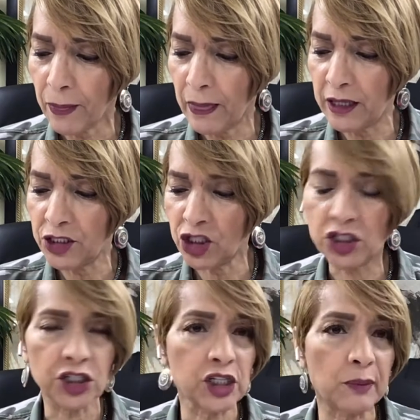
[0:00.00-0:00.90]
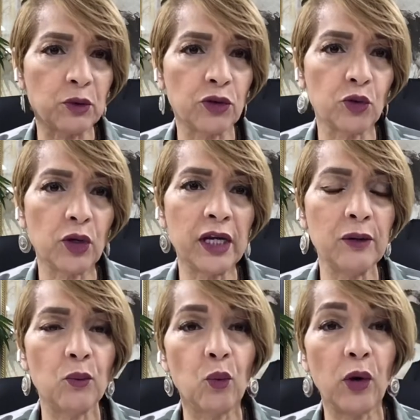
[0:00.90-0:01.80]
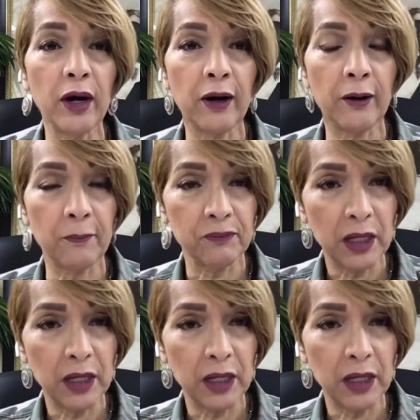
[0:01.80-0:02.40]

in Genesis chapter 3, where